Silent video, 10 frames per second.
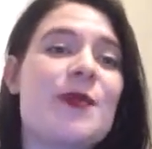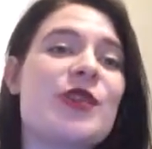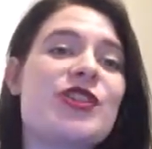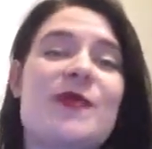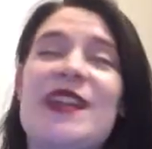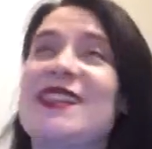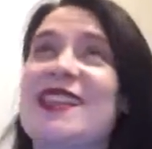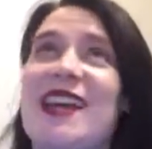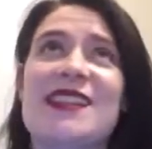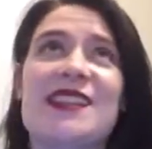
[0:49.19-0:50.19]
which made
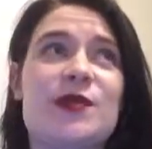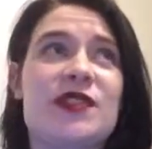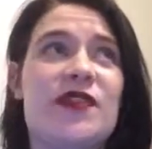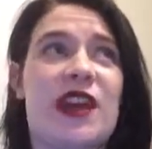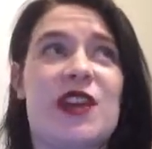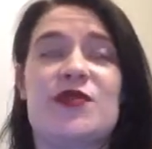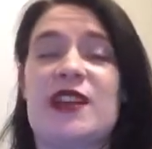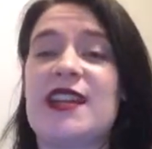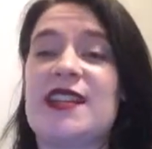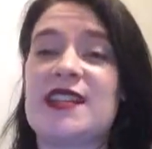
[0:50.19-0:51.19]
sense. It was a very
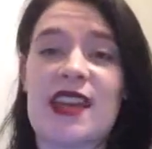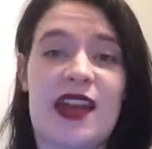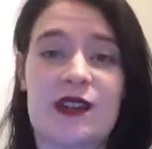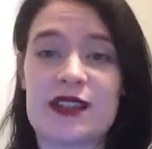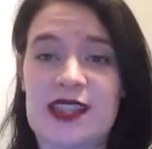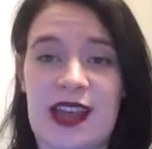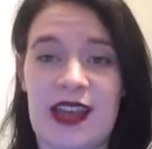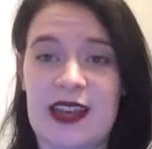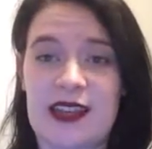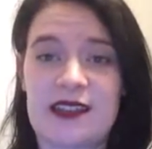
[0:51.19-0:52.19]
rainy day
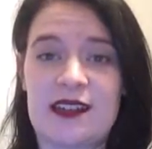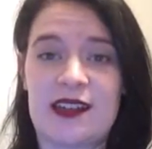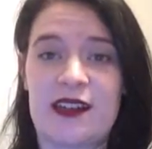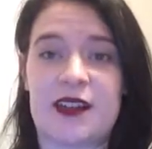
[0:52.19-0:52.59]
outside.